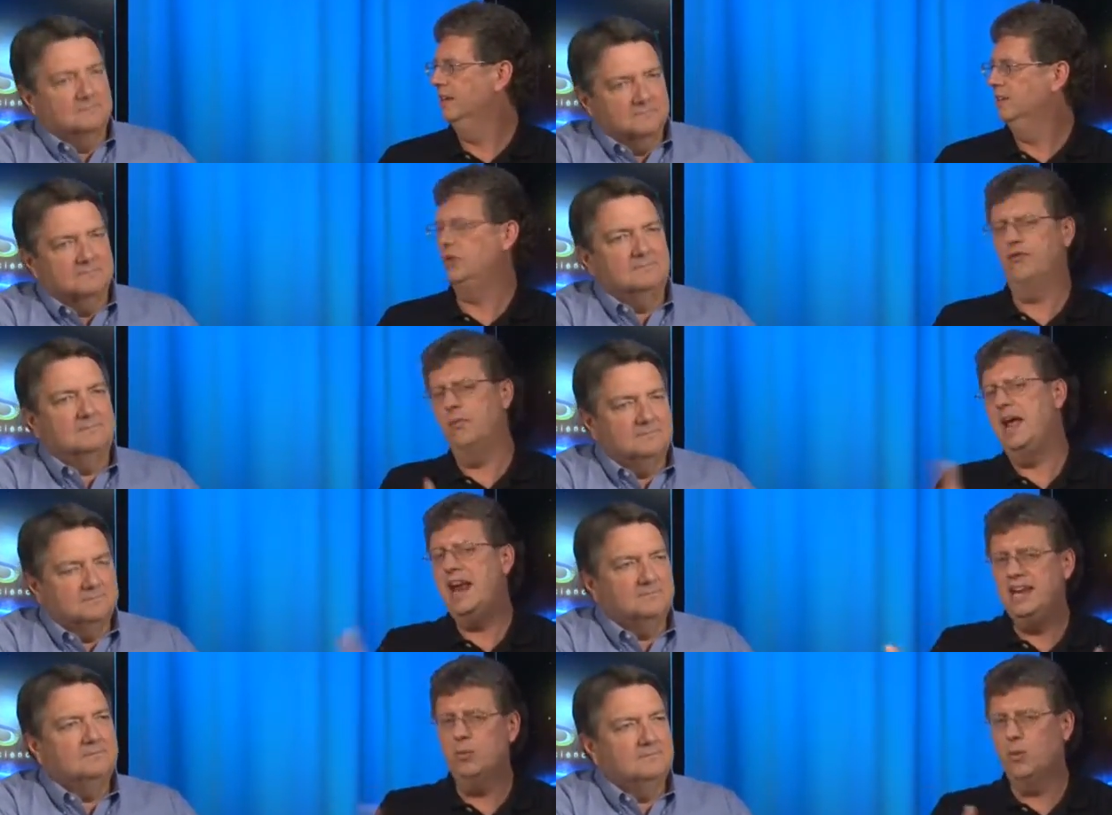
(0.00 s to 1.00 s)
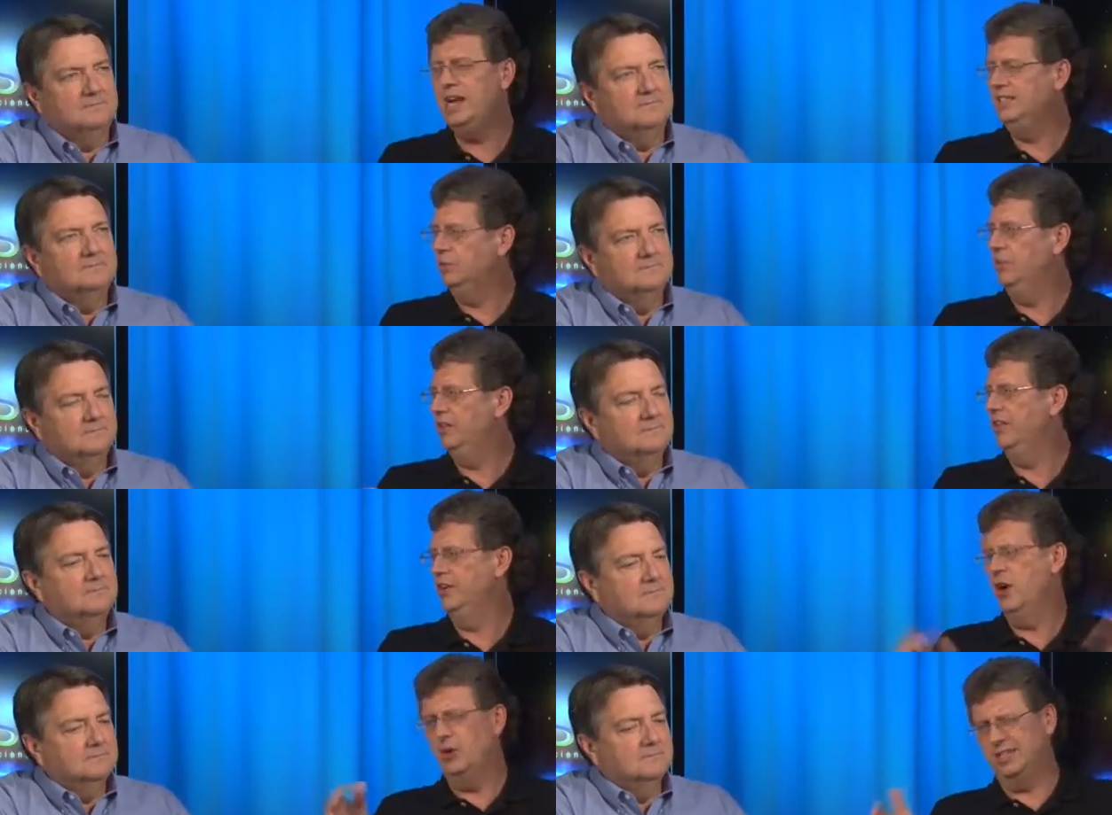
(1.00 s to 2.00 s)
Speaker 1: So from any raisin within the
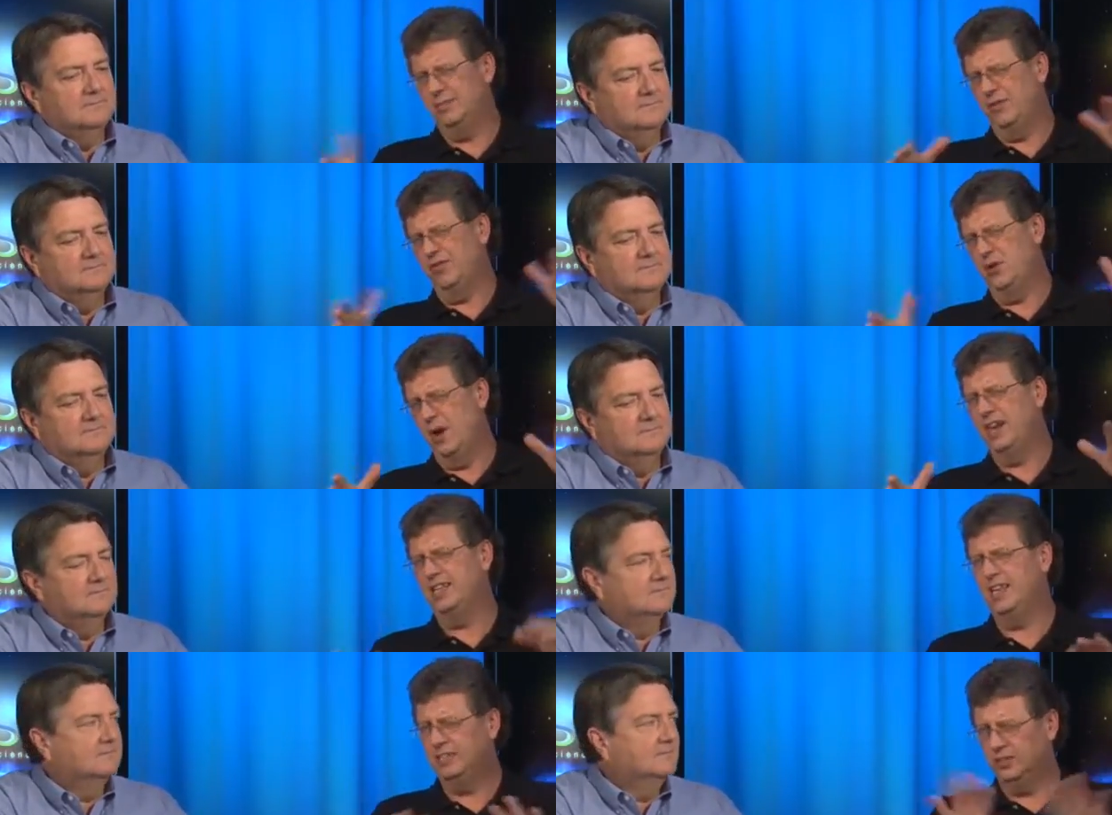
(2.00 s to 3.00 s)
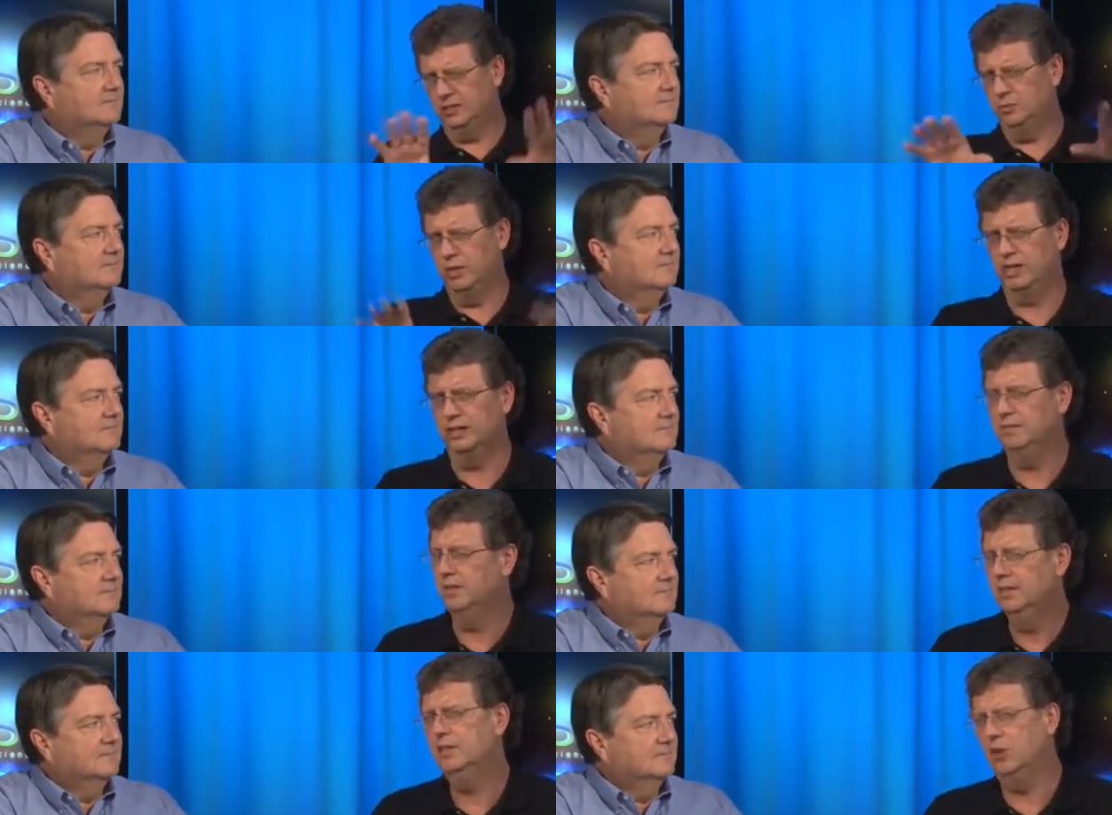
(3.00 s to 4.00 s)
dough, except if you're right at the edges, and we're not going to
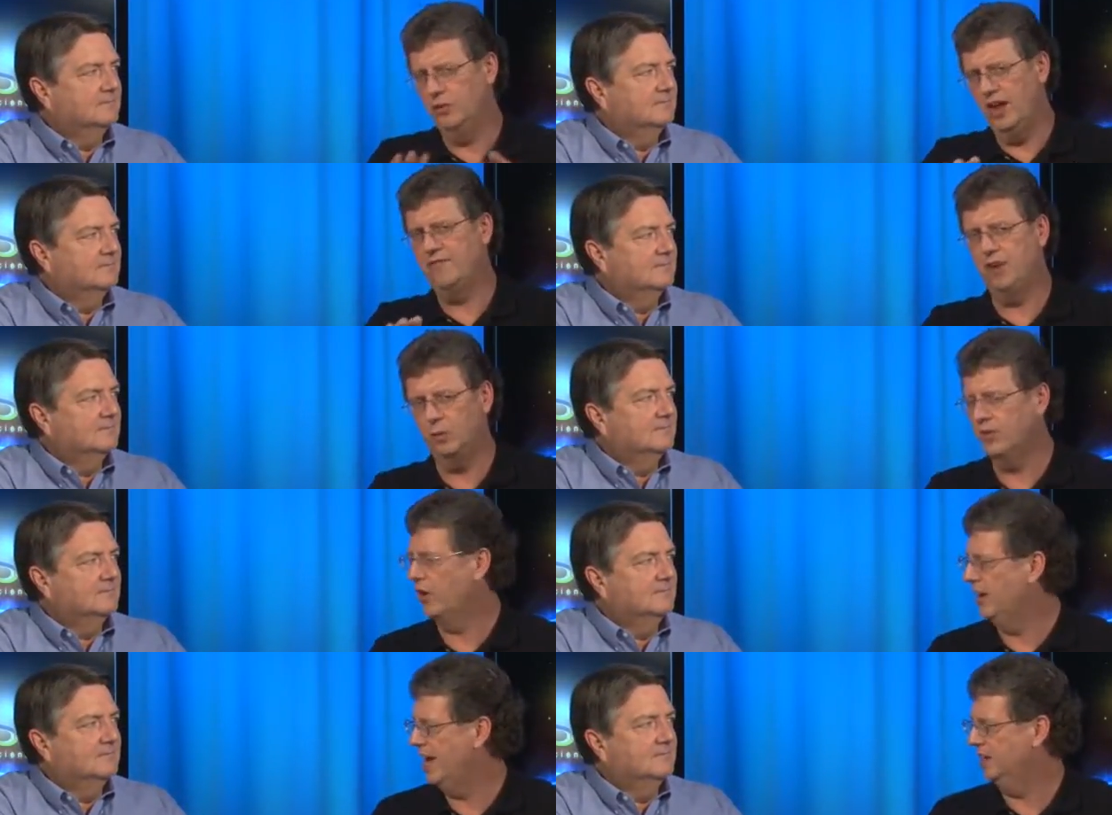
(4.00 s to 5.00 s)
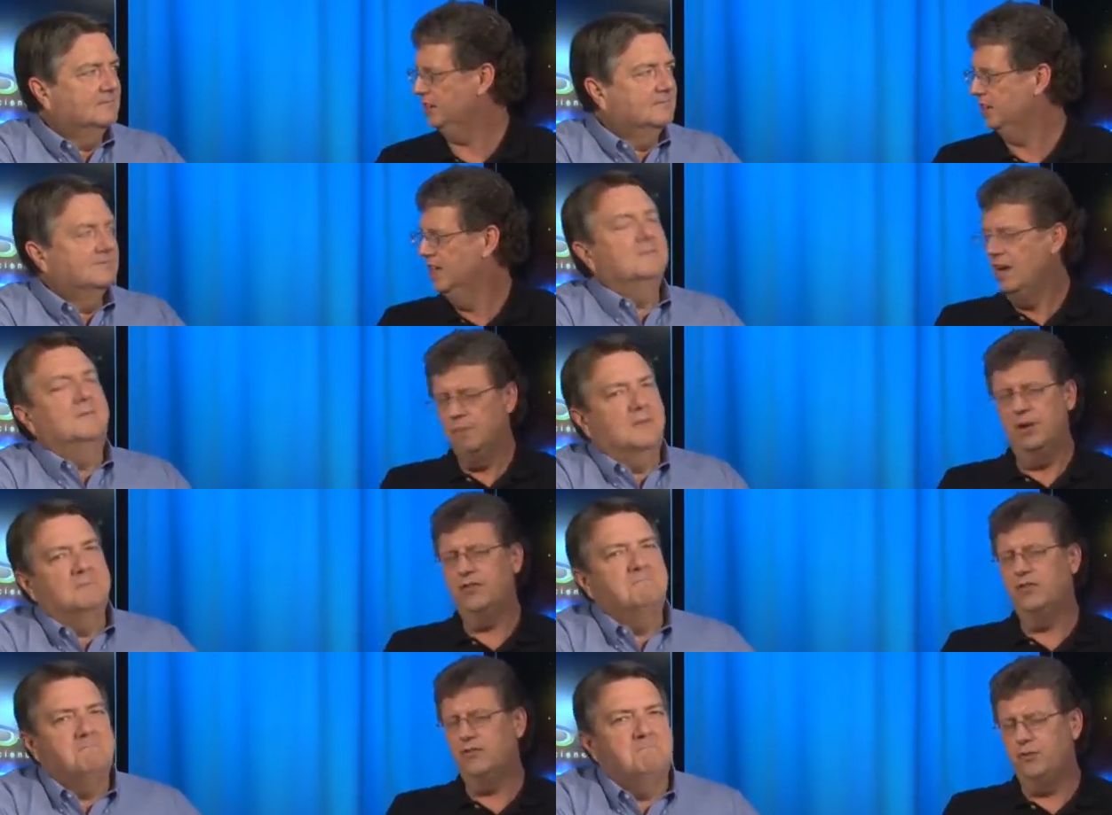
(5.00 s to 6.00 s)
go that far with our analogy, but if
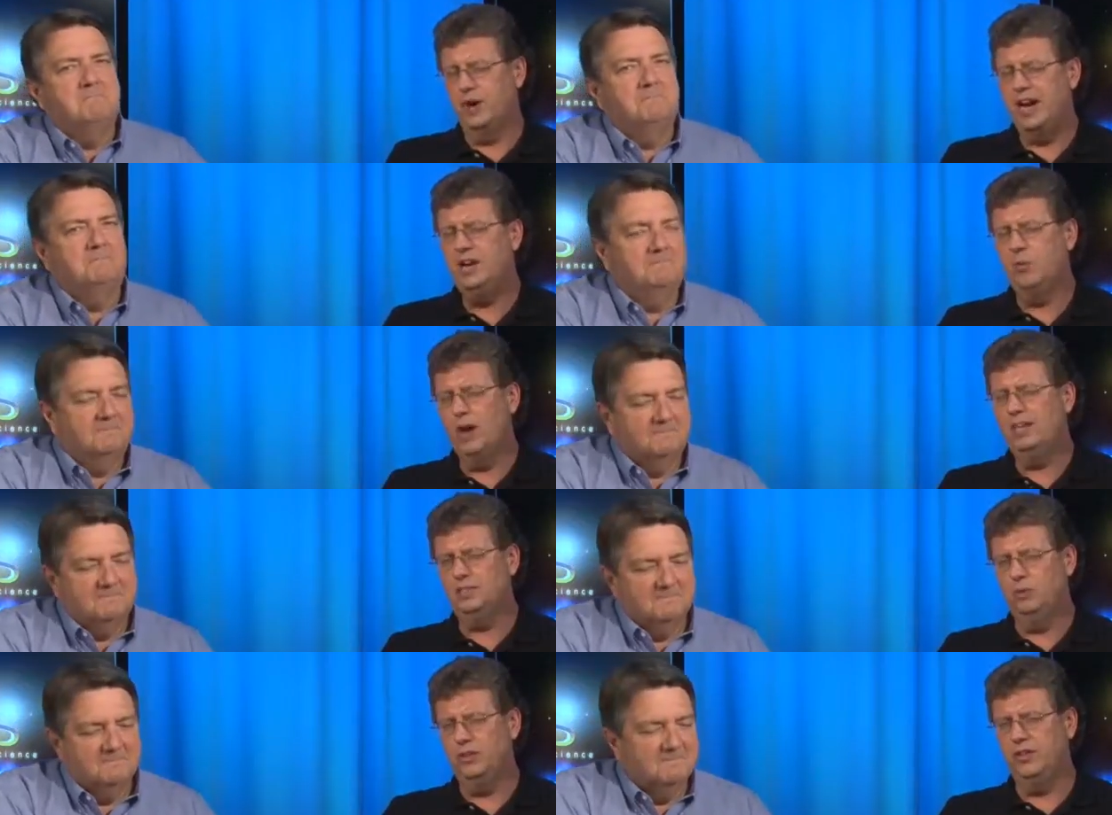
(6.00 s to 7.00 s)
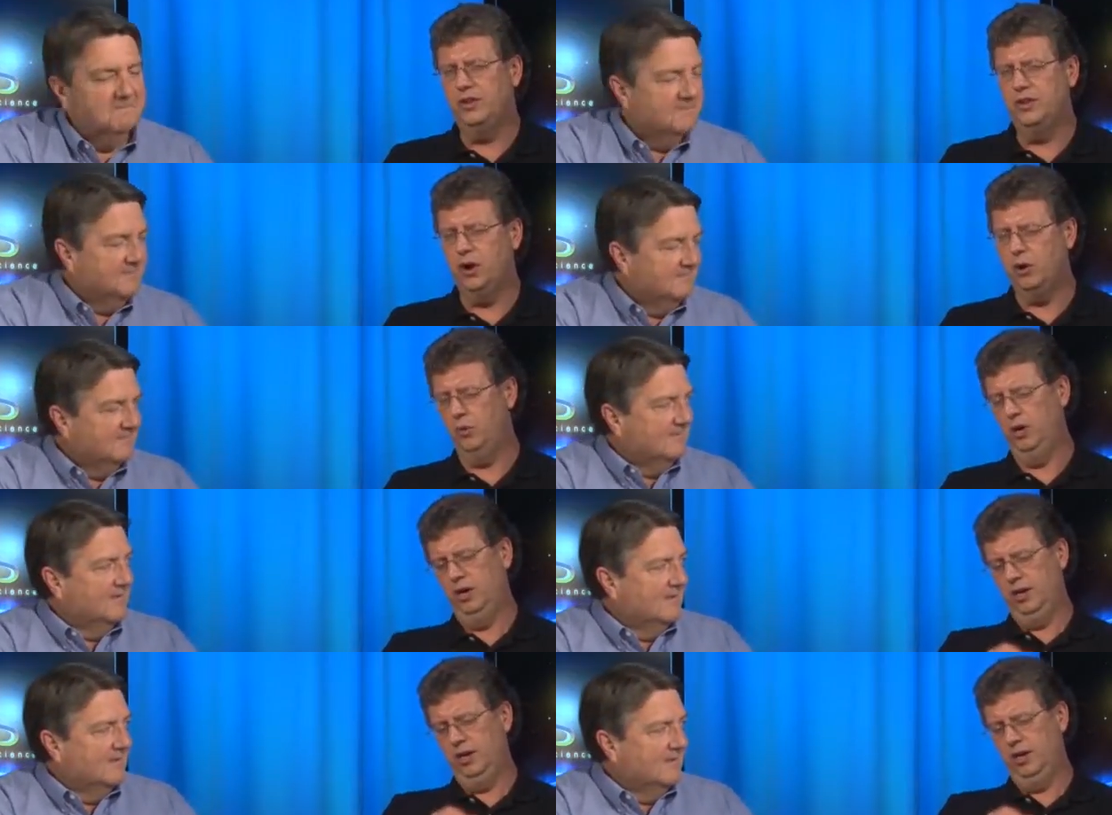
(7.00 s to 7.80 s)
for any raisin within the dough,